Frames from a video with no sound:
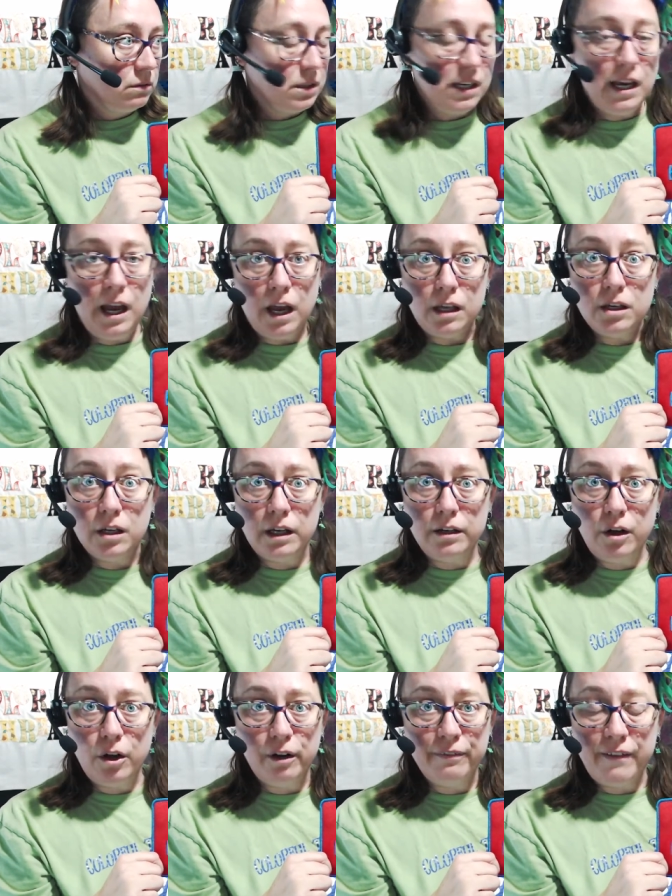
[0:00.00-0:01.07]
yeah, you get
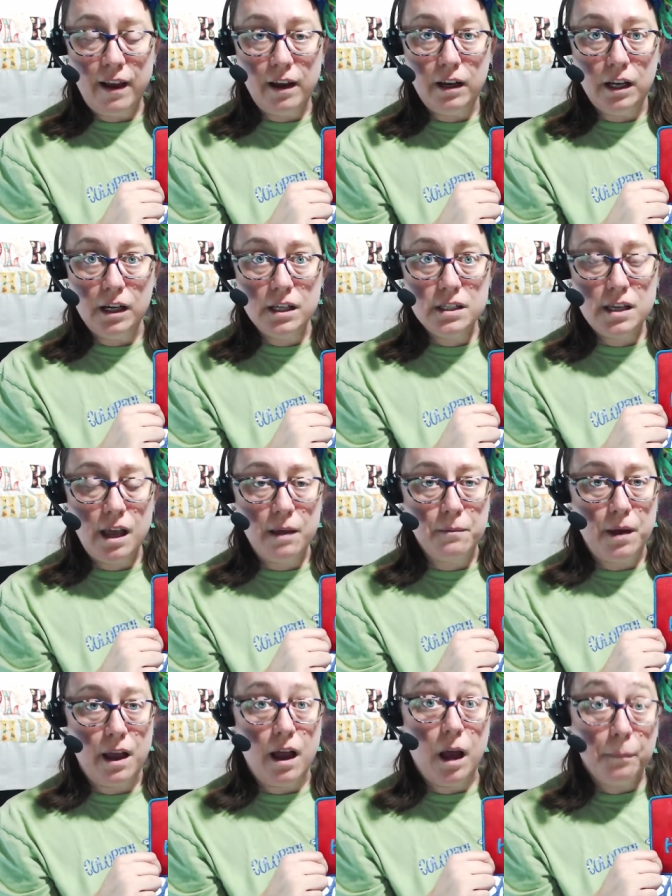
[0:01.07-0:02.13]
notified anytime
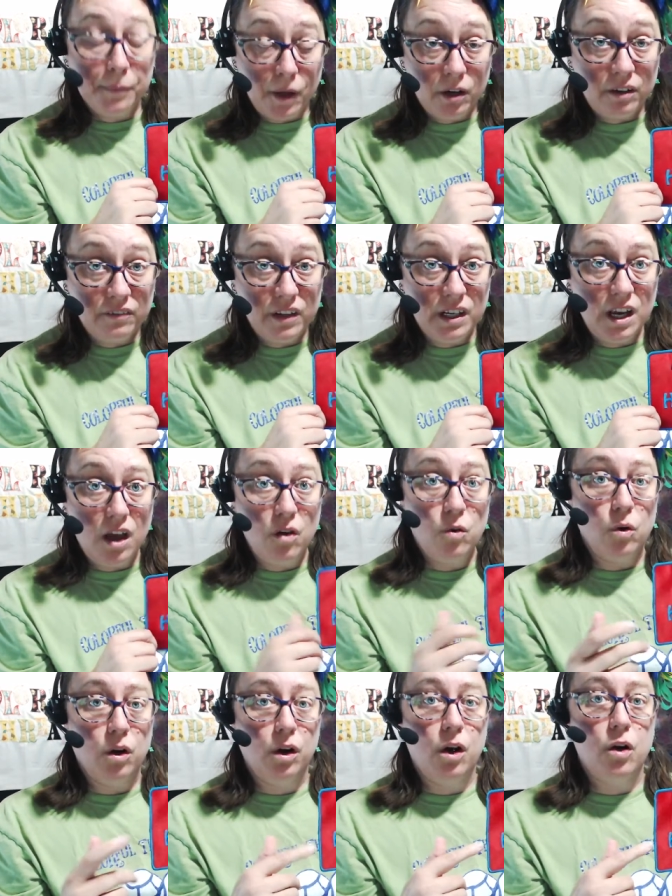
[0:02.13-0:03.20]
I upload a video
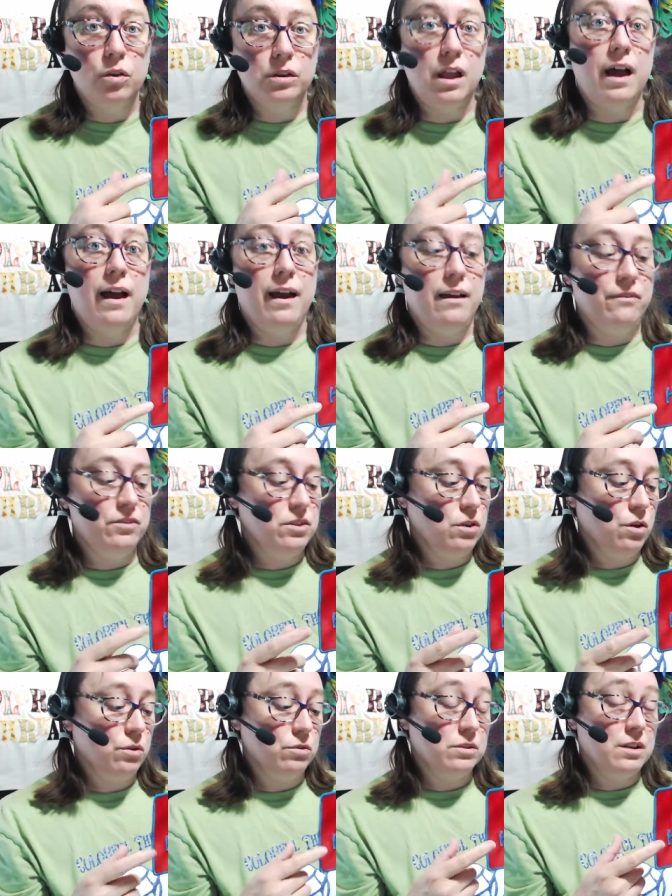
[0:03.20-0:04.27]
or go live.
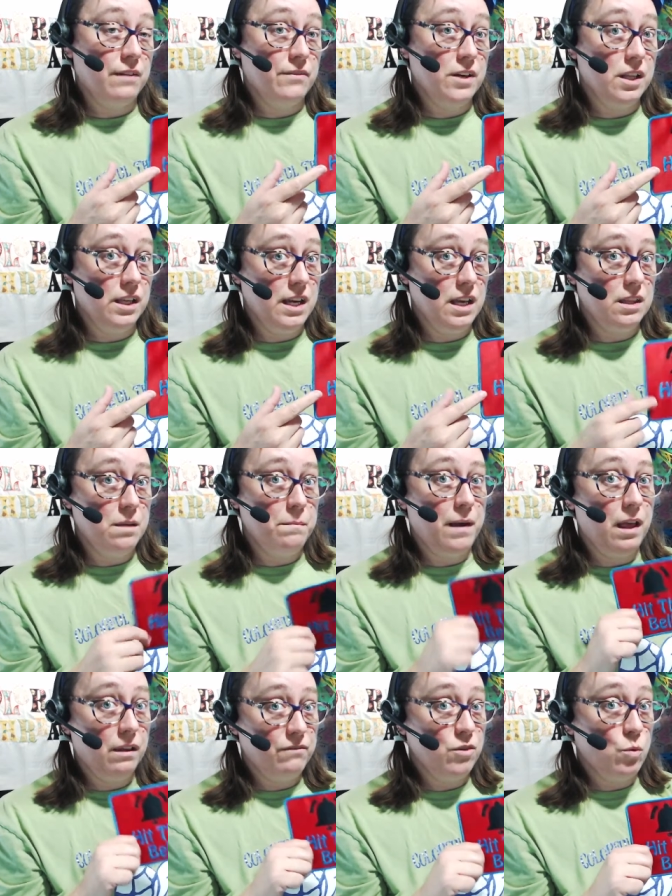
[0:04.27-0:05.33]
So definitely hit the
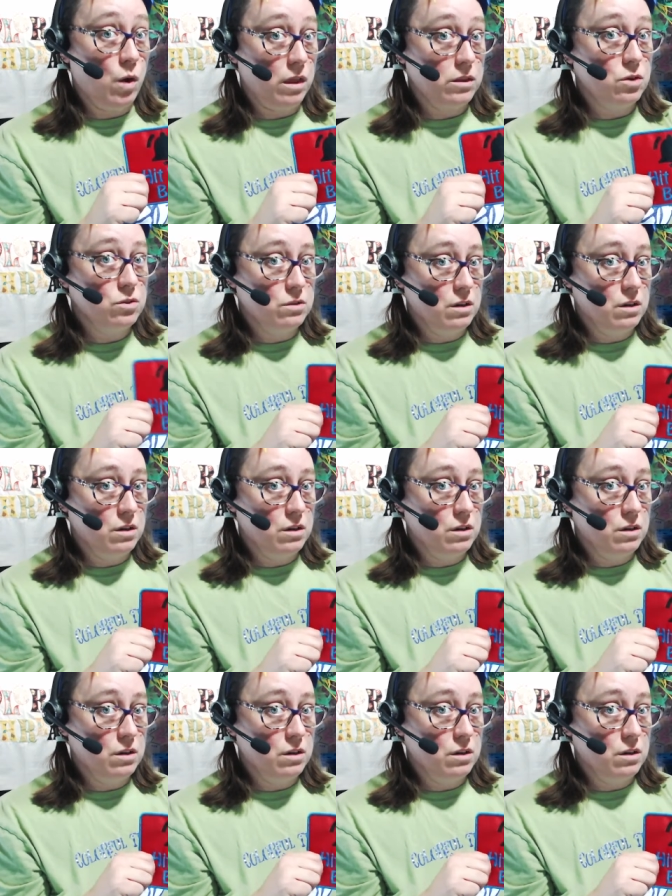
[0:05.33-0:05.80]
bell if you want those